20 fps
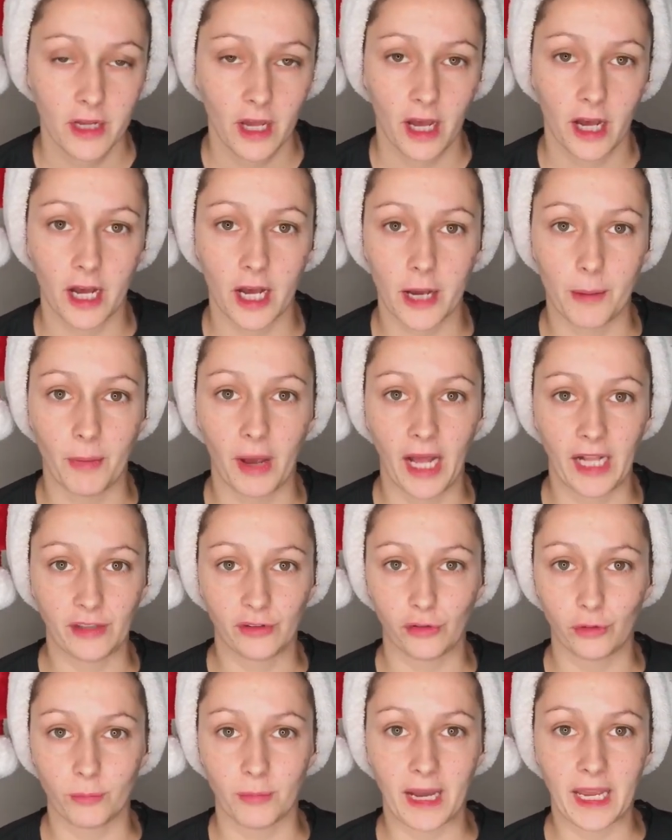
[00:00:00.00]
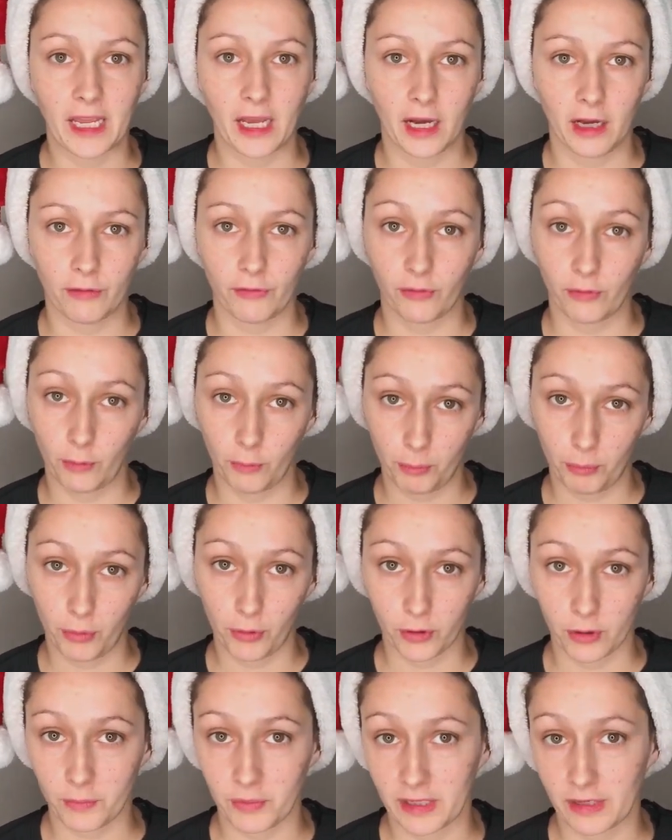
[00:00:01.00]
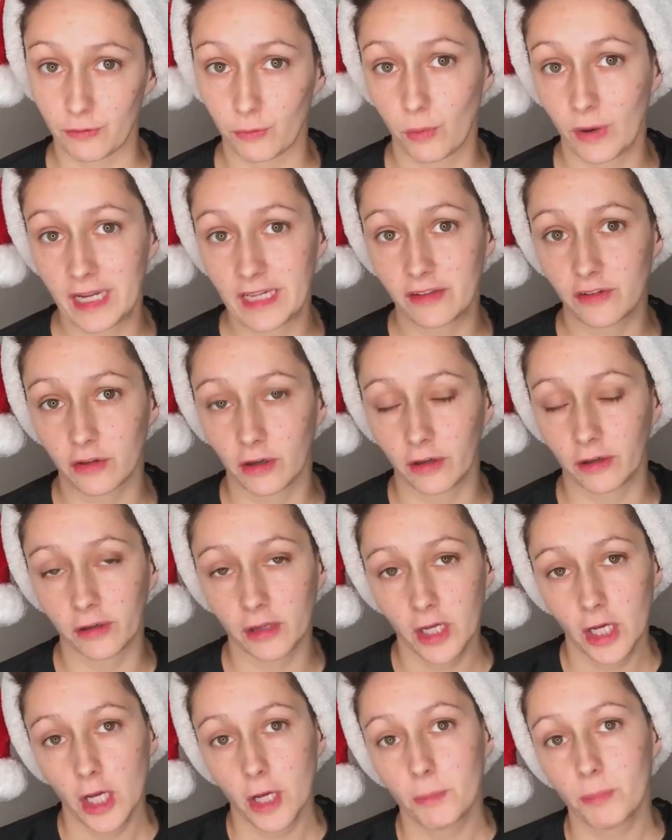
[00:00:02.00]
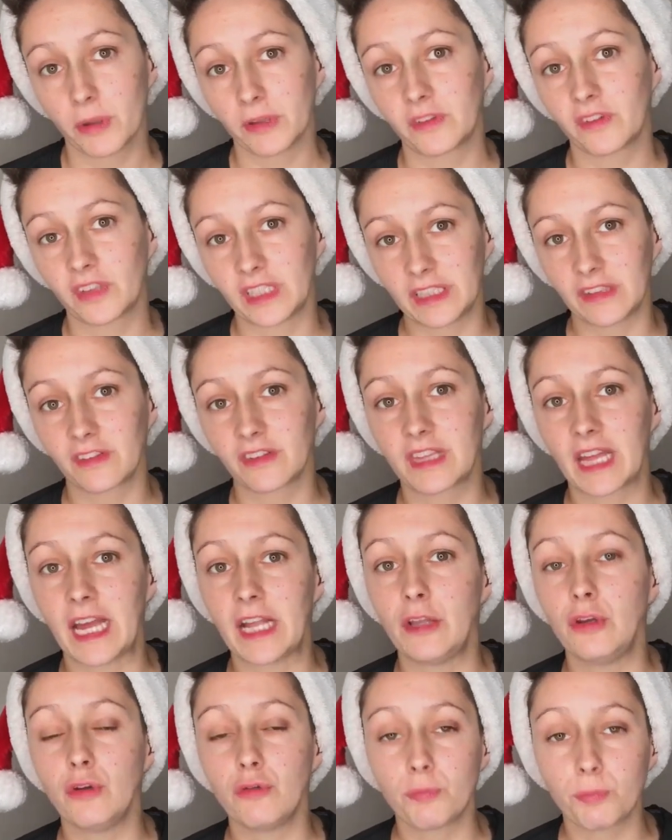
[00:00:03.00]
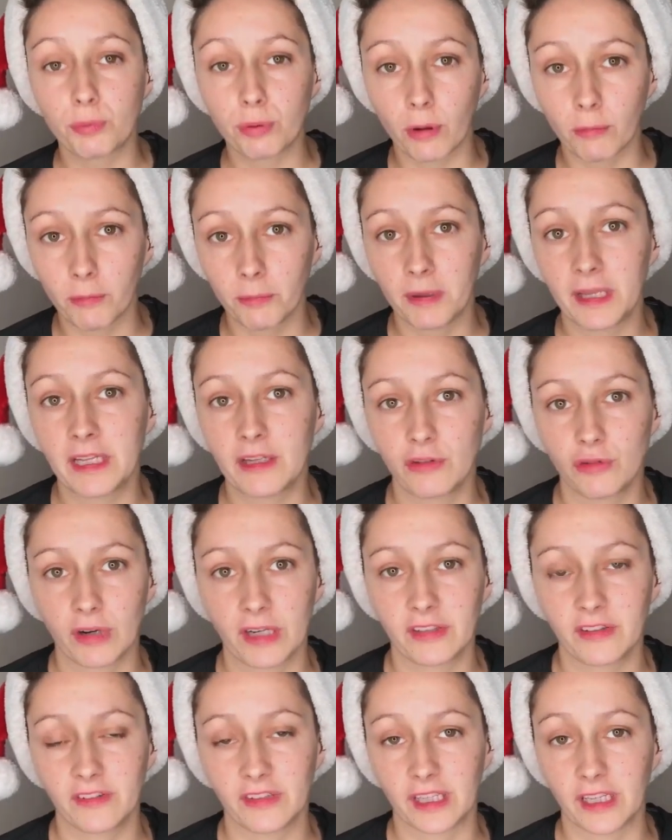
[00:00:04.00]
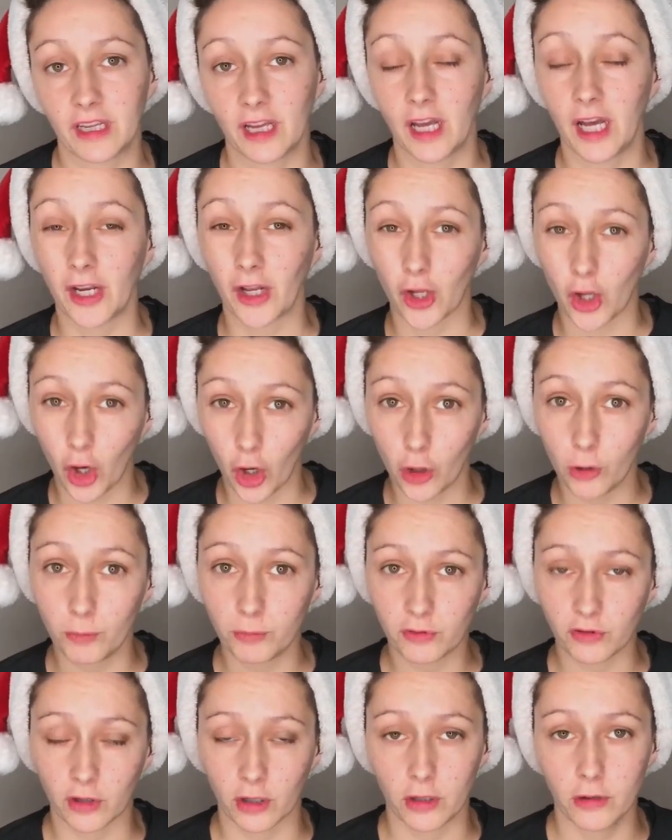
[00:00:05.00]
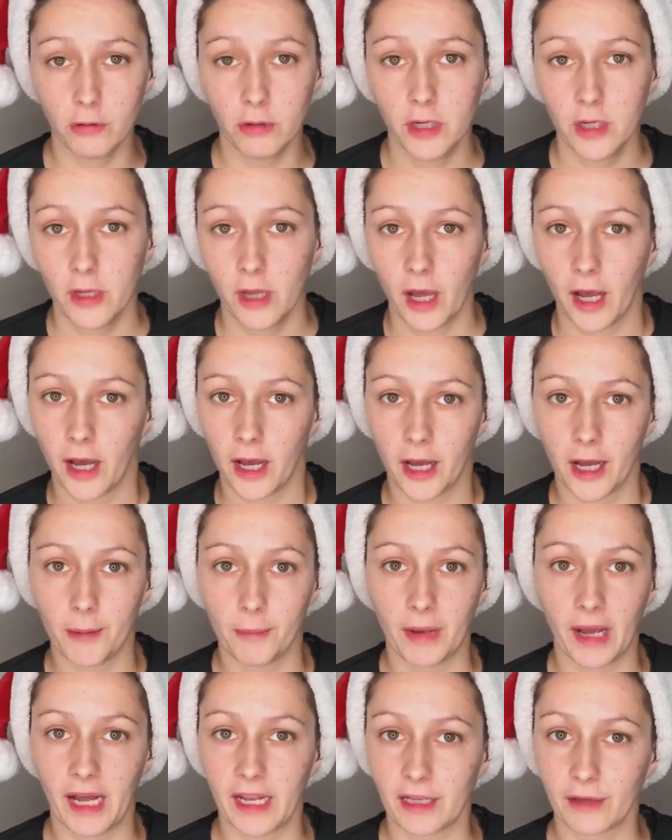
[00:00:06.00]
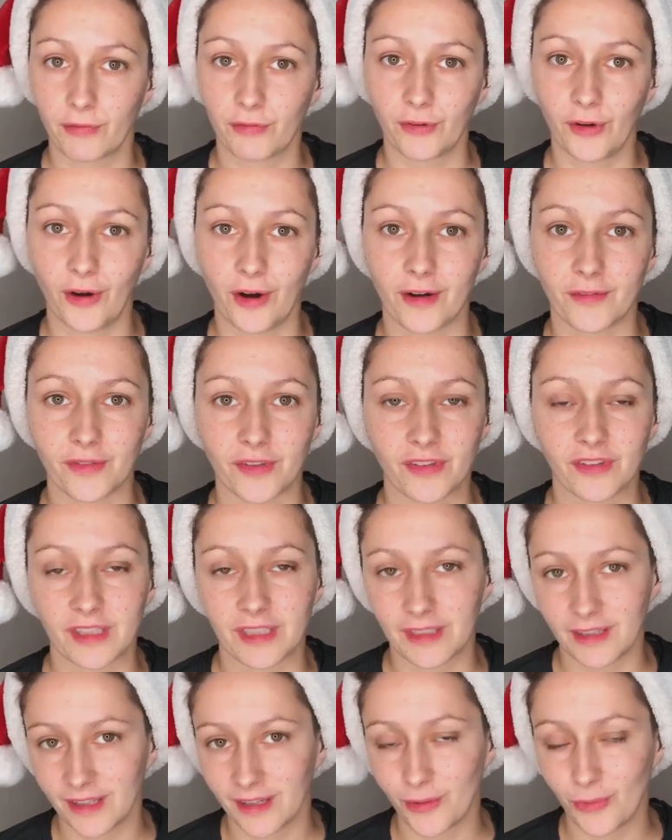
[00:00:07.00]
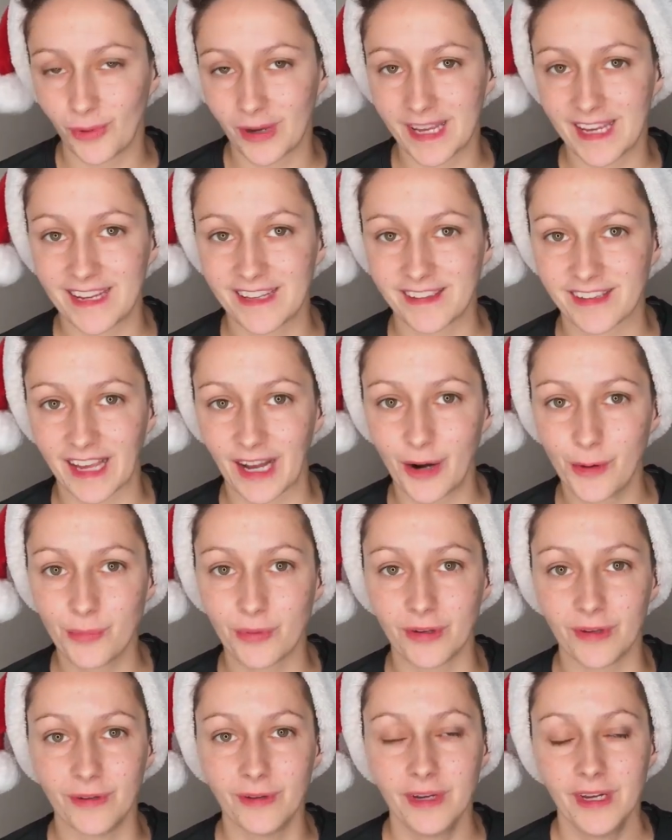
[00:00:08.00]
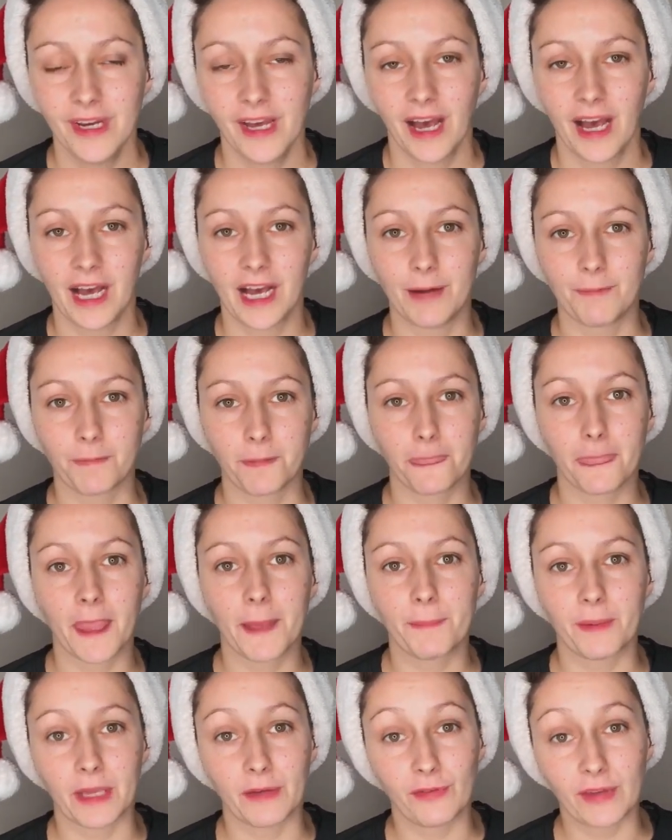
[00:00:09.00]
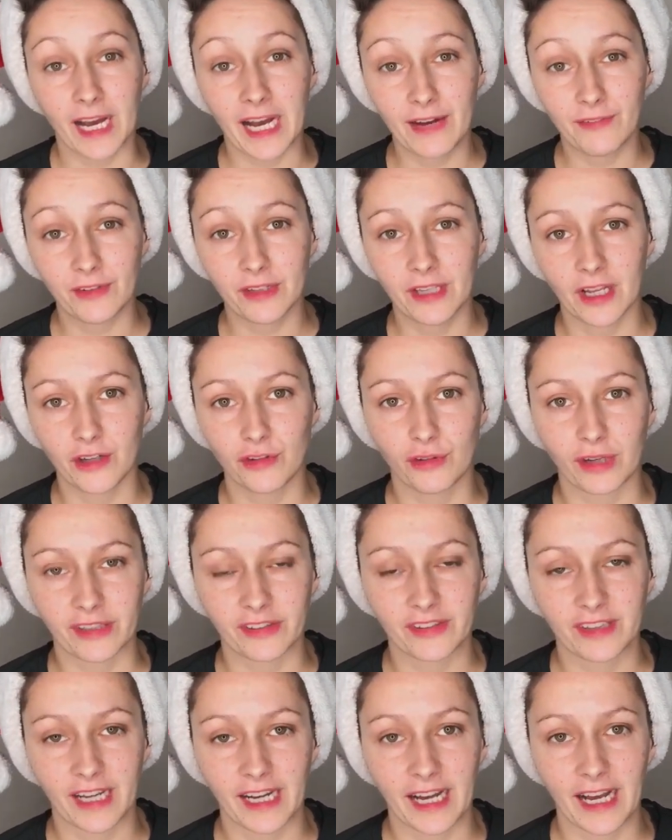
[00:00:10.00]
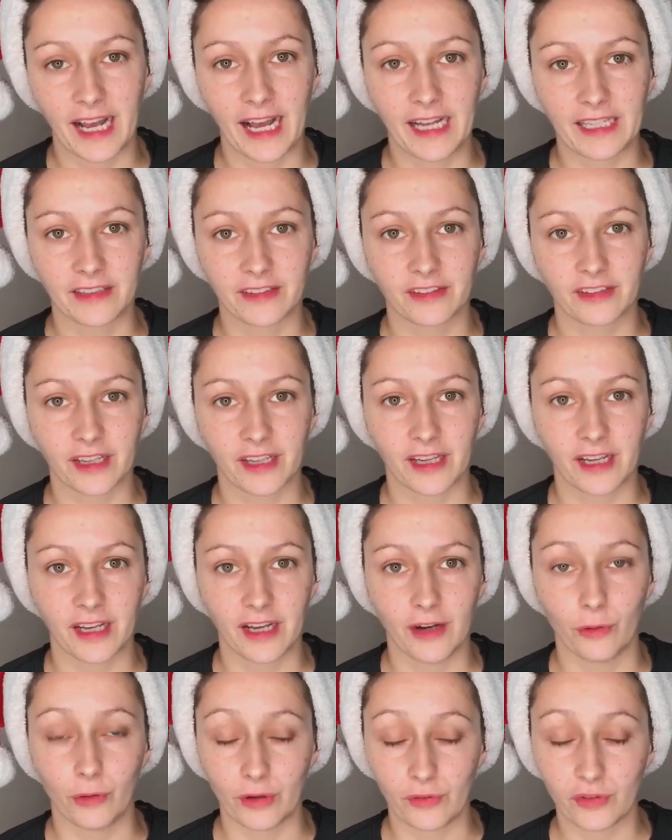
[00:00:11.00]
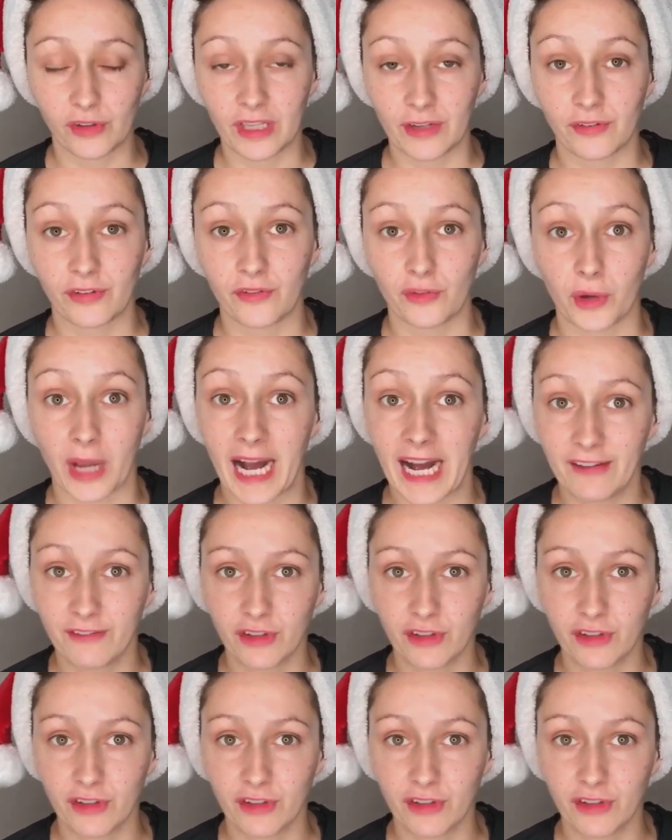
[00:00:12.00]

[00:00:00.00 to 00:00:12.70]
and you may have put a bit of weight on, but since then you've probably addressed it, and I hope so, and if not, obviously we're here to help you, but if you haven't addressed that, and or if you have